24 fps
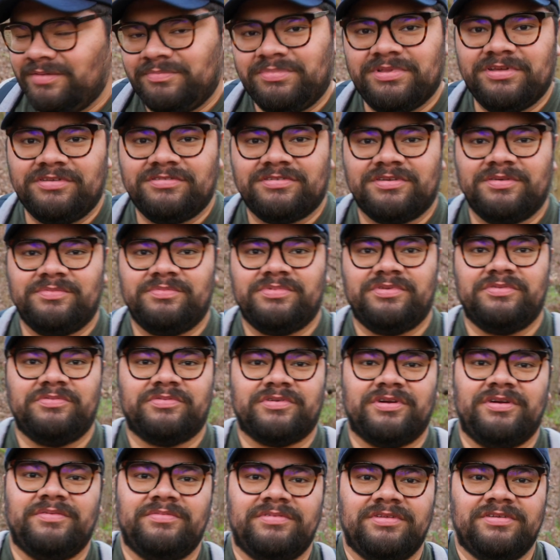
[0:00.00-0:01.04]
Please come
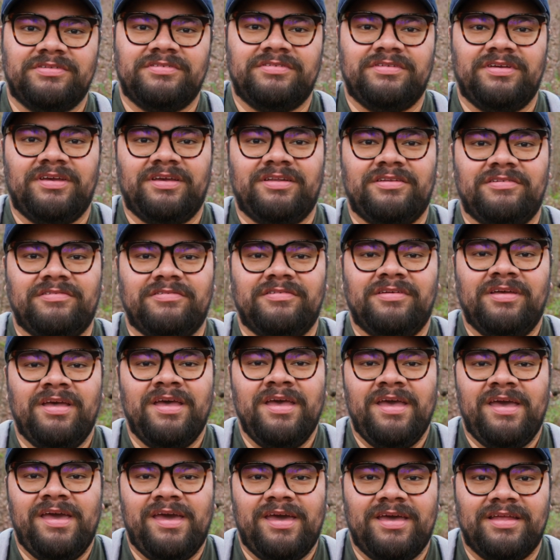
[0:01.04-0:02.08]
subscribe to the channel,
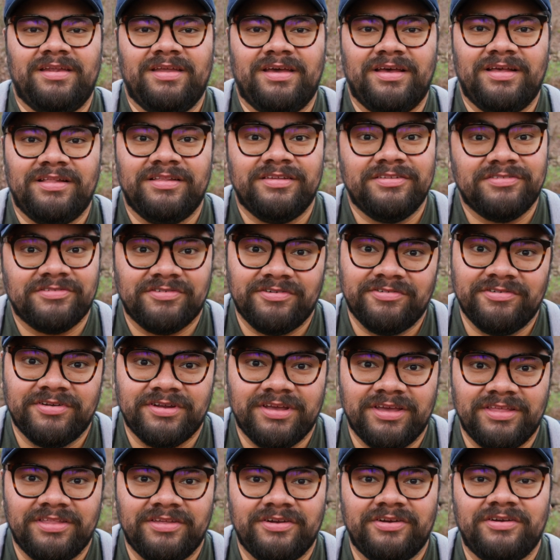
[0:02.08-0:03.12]
and let's grow
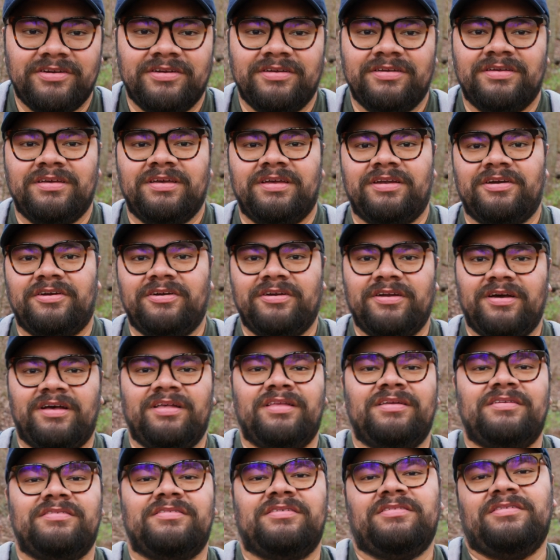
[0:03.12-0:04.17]
together in our
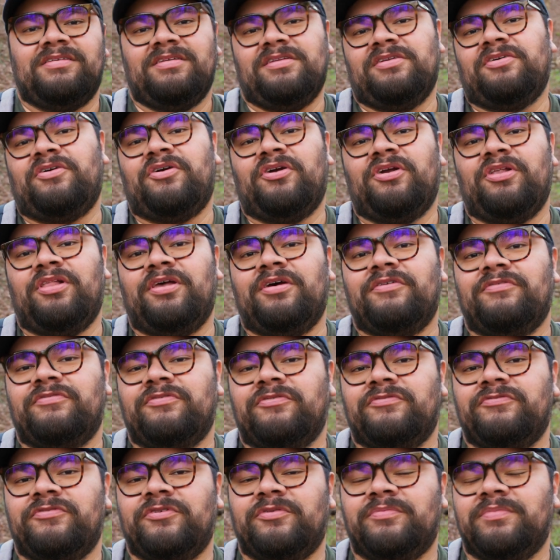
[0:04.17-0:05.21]
knowledge and in our love
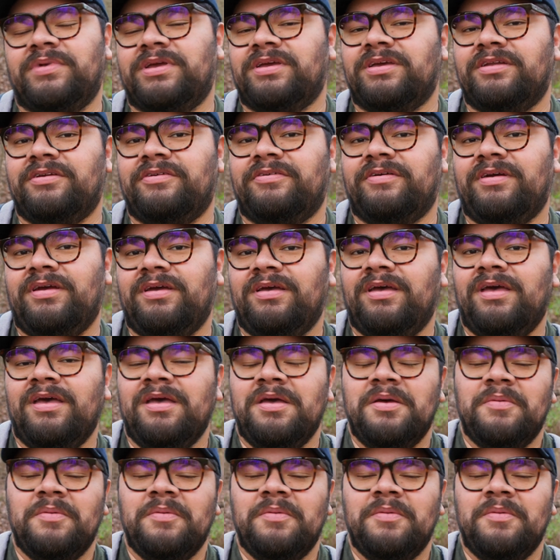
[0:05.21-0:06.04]
for filmmaking, all right?